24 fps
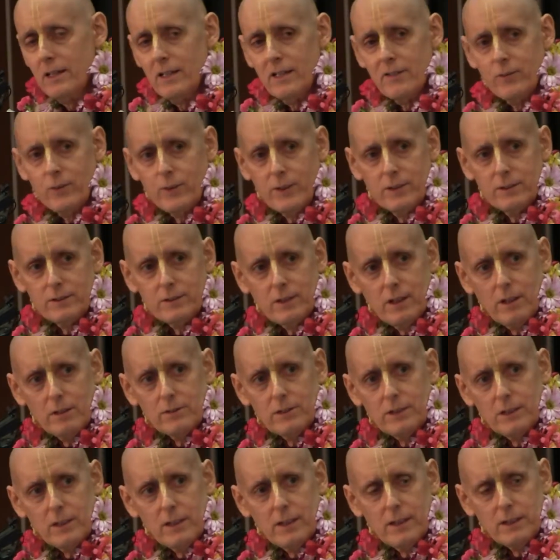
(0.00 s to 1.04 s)
If one
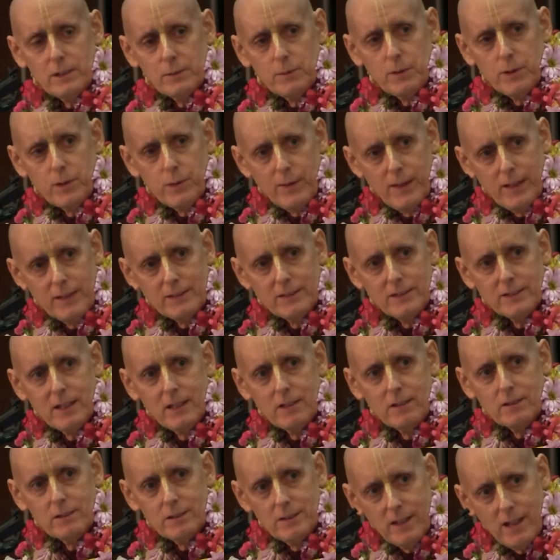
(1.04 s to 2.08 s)
associates with
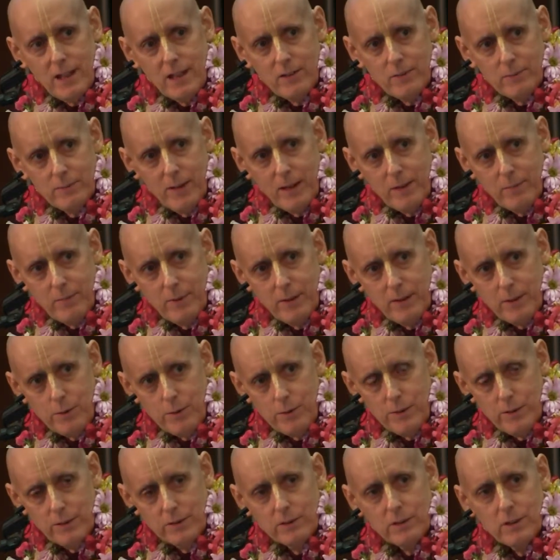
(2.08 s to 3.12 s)
transcendental sound
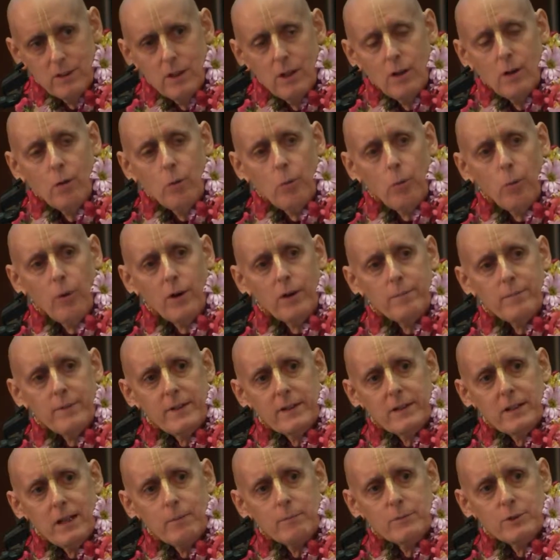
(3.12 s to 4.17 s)
vibration, one
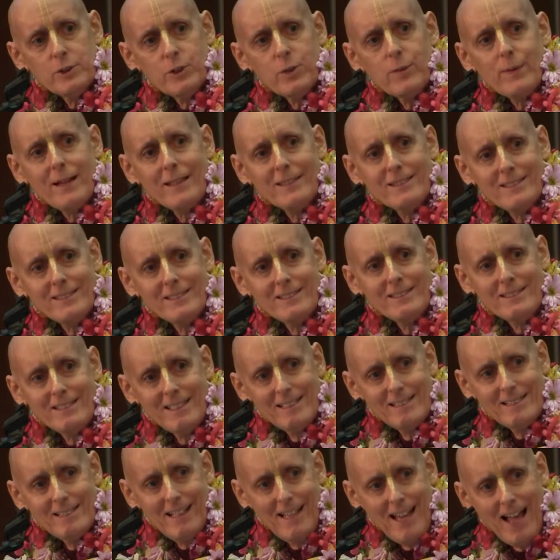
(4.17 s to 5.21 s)
becomes
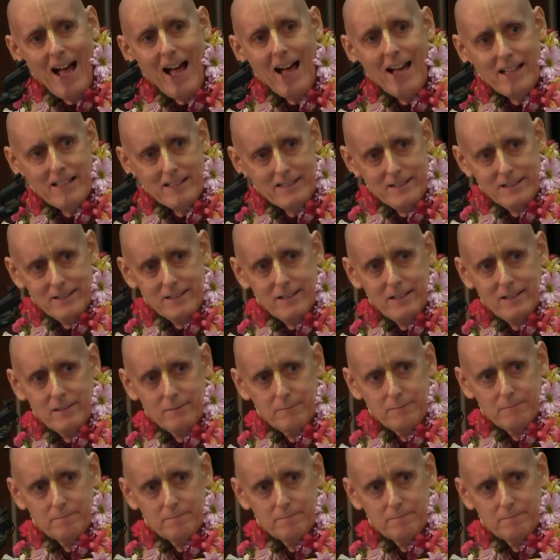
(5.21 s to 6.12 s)
transcendentalized.